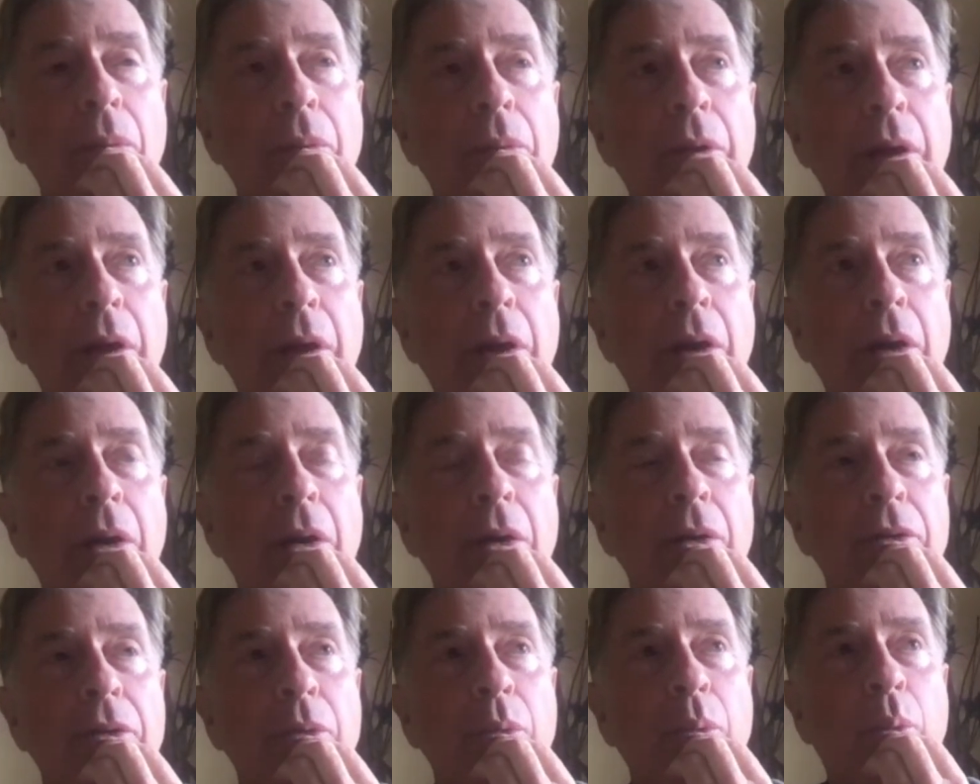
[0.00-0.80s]

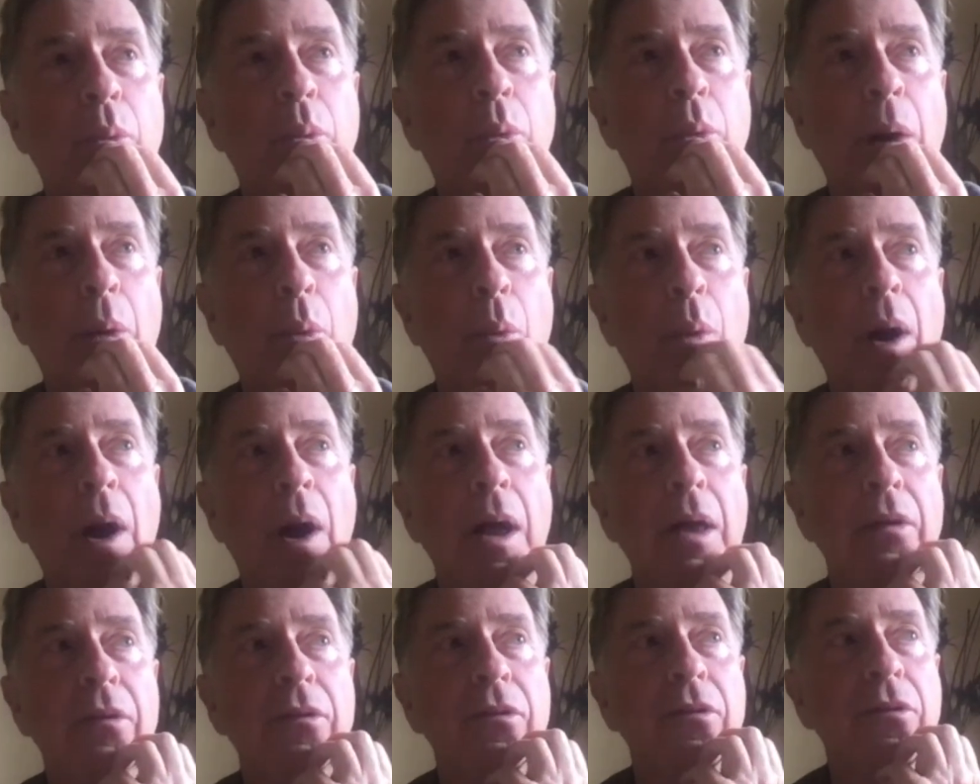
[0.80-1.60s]
There's what
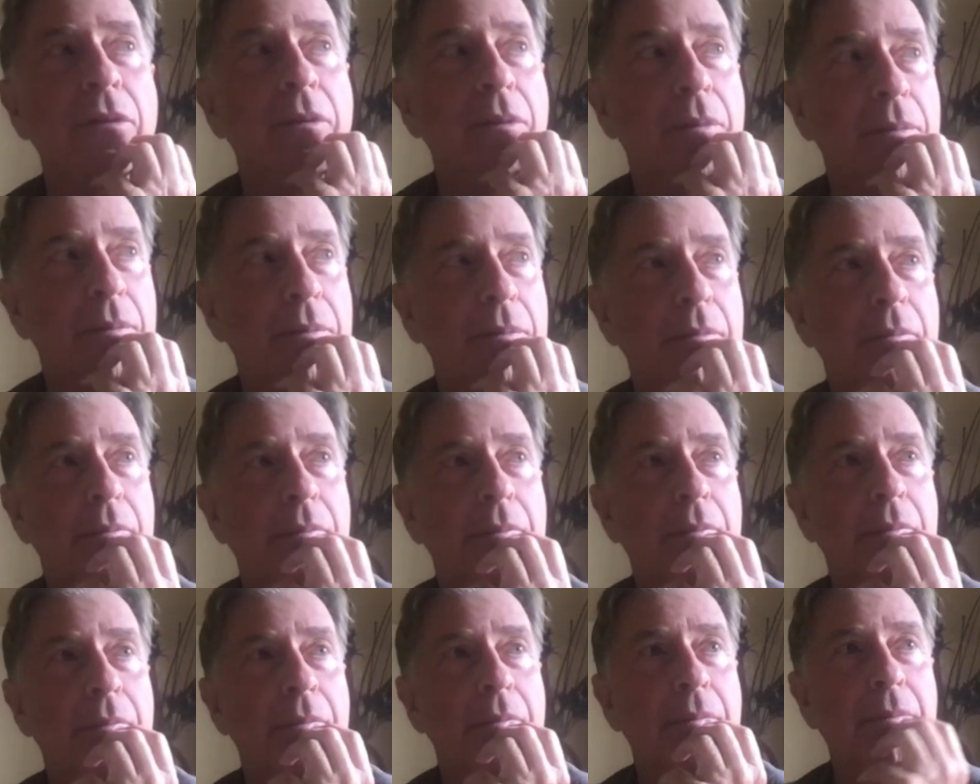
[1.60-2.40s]
was
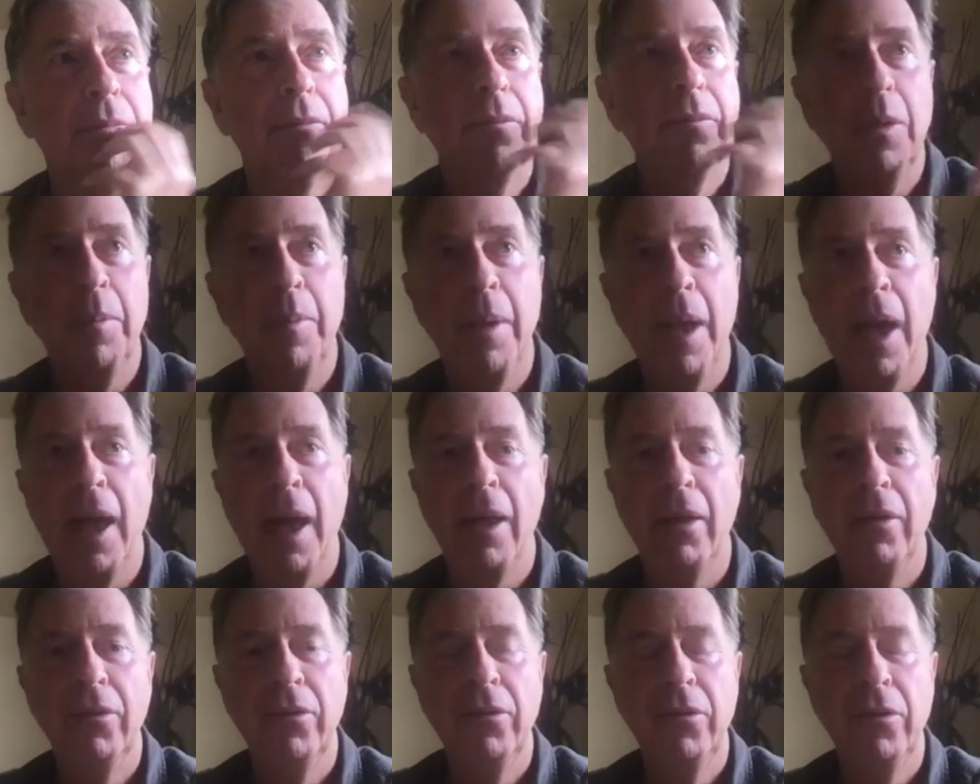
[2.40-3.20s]
the
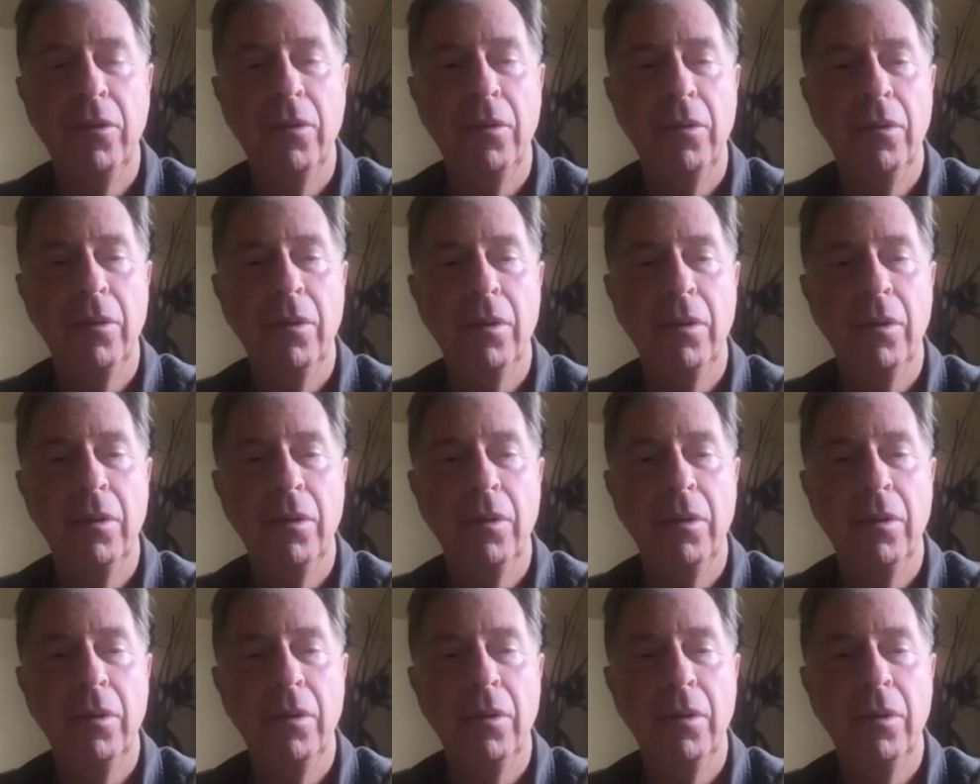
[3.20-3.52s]
past.